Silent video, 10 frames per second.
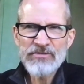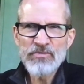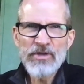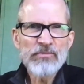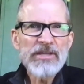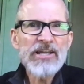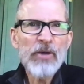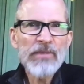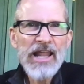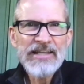we
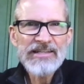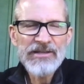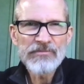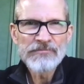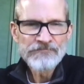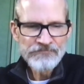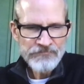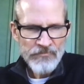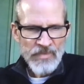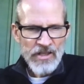become like him.
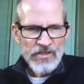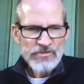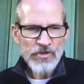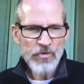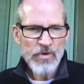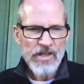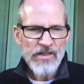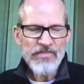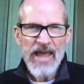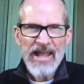So
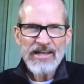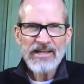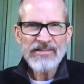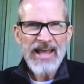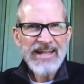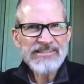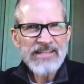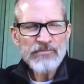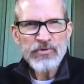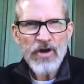that
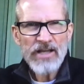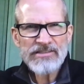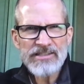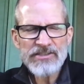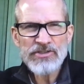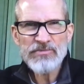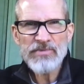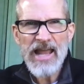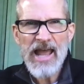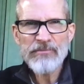same process should
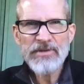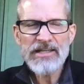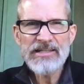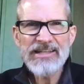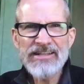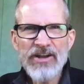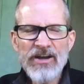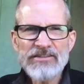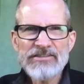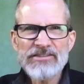be happening in
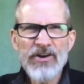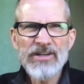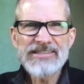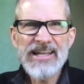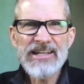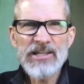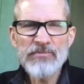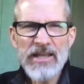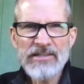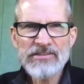us on a daily
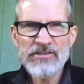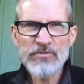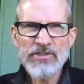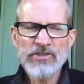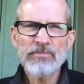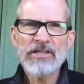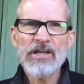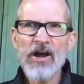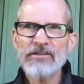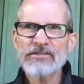basis. We should be
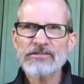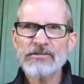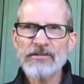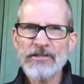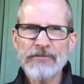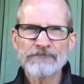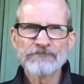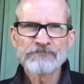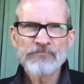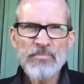constantly
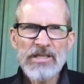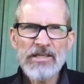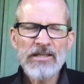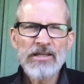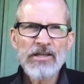being